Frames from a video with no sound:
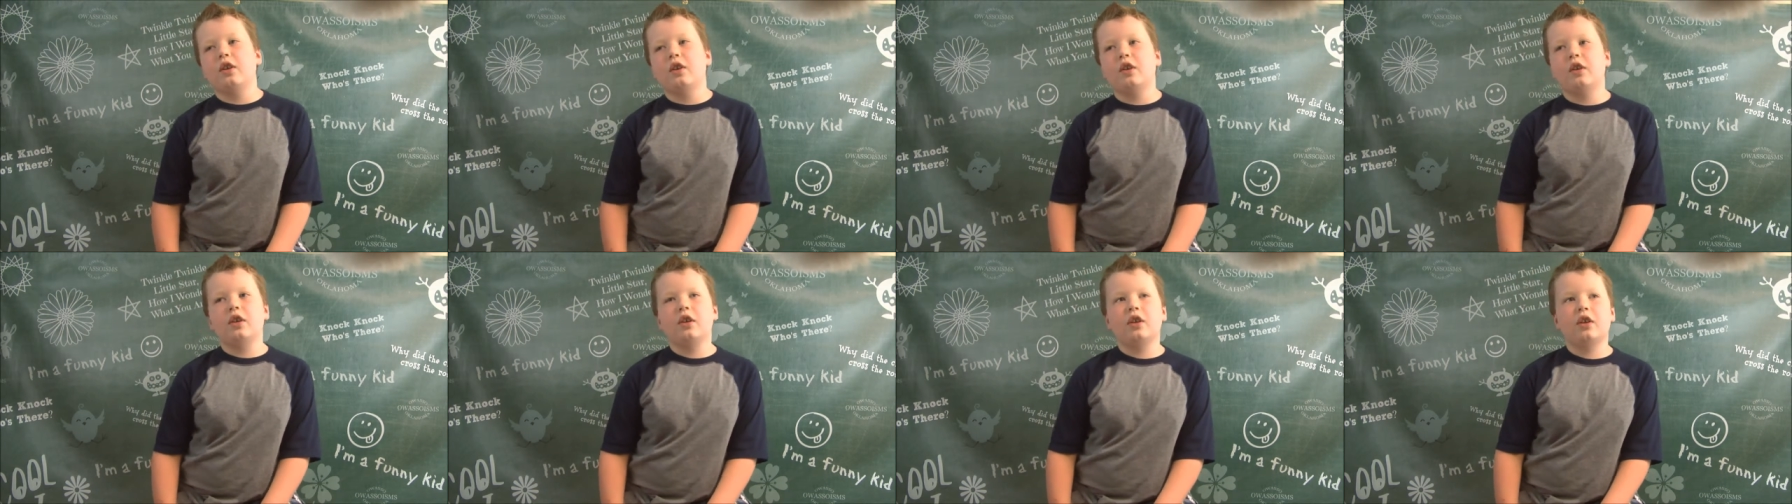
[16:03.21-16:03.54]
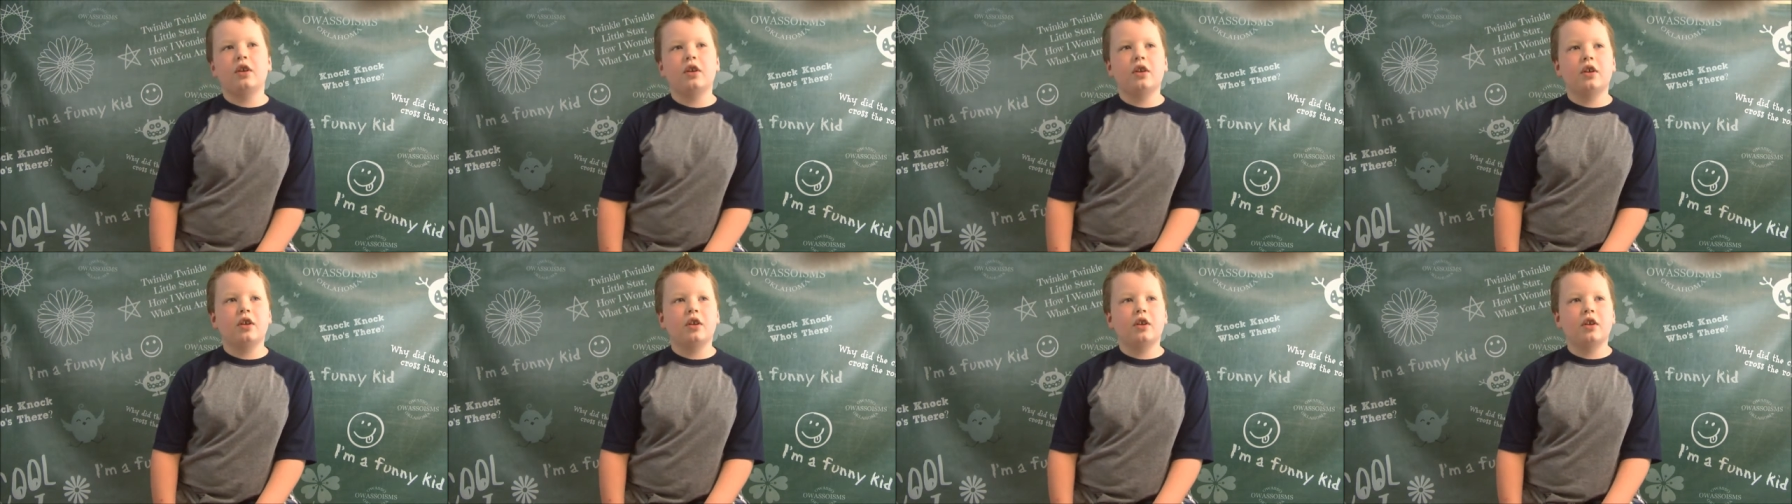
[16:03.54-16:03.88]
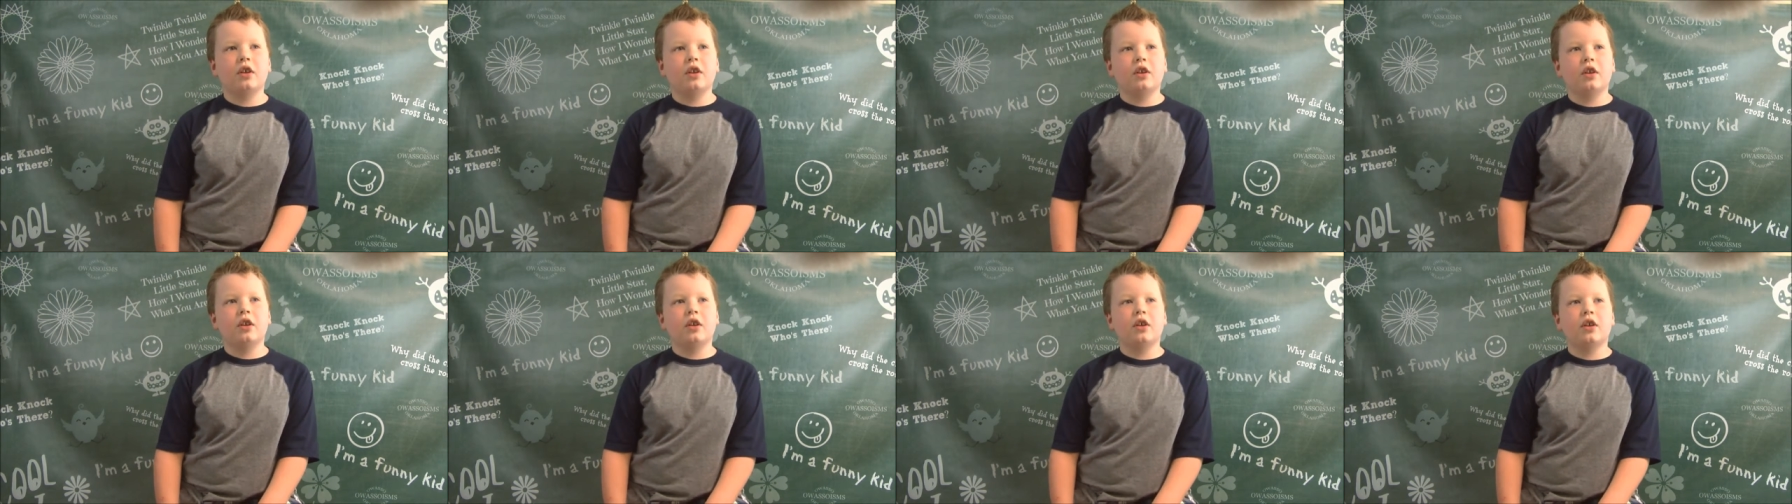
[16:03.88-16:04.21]
skimmed by all
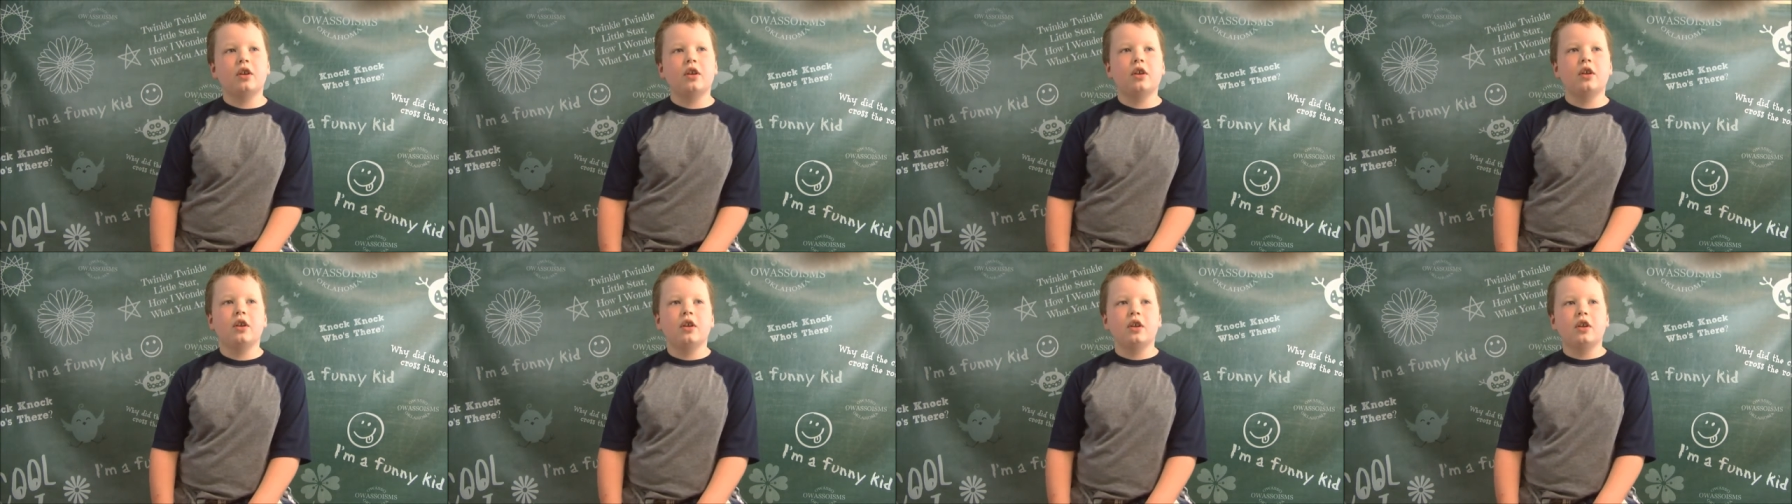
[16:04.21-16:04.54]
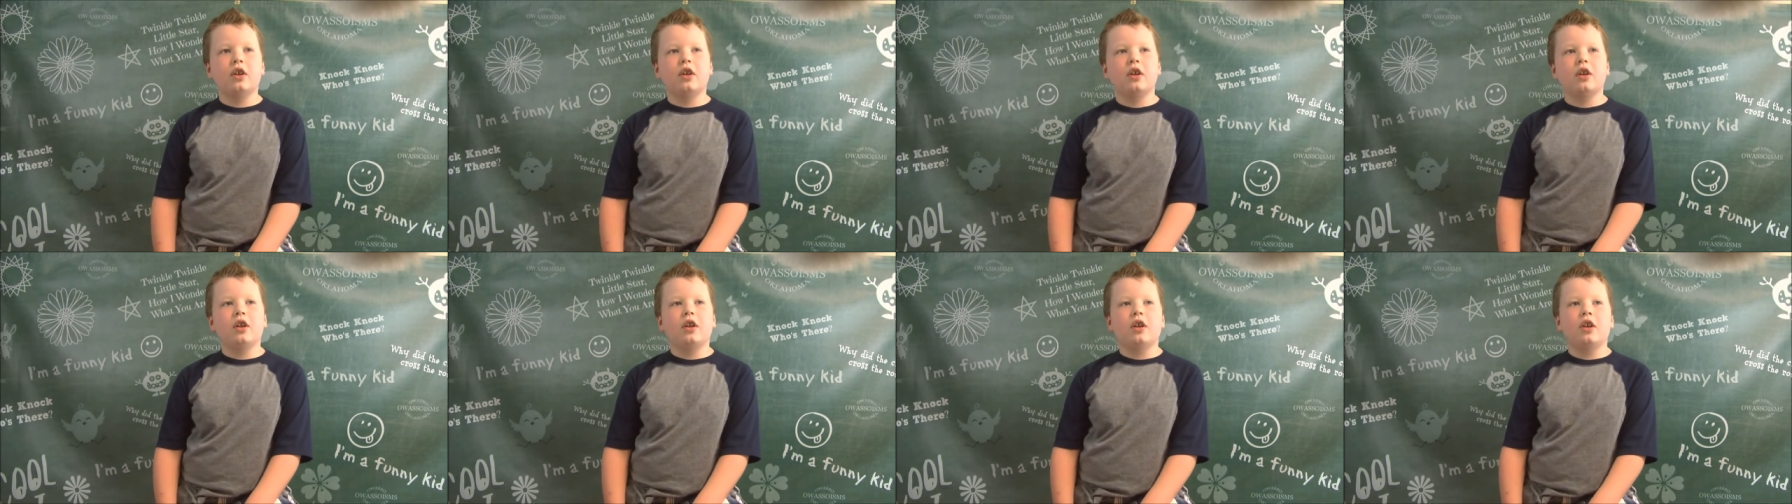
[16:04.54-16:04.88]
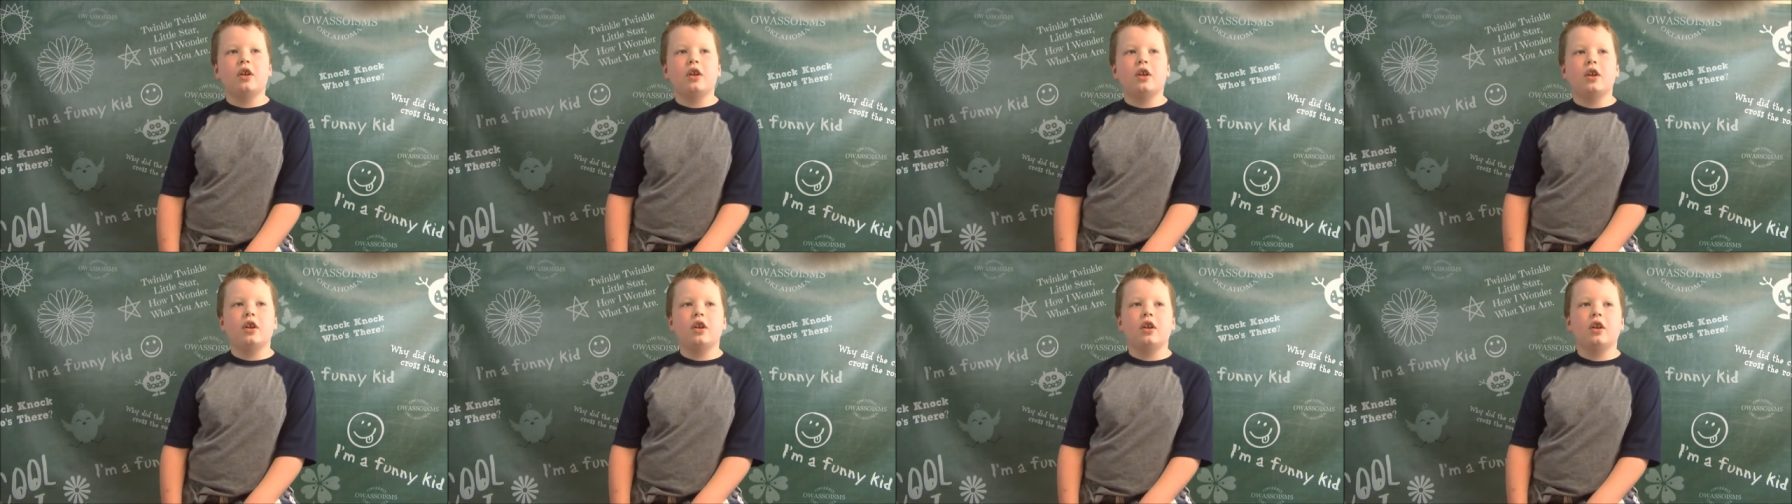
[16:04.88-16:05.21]
year and you
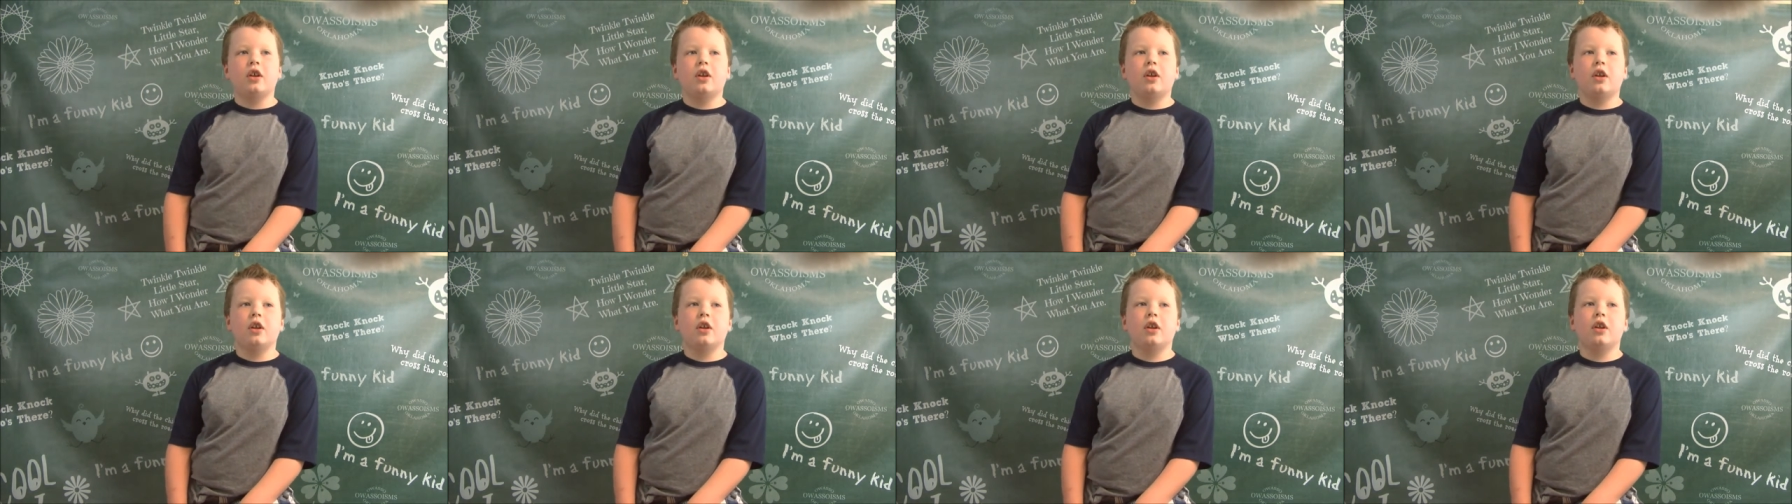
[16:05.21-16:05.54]
knew everything?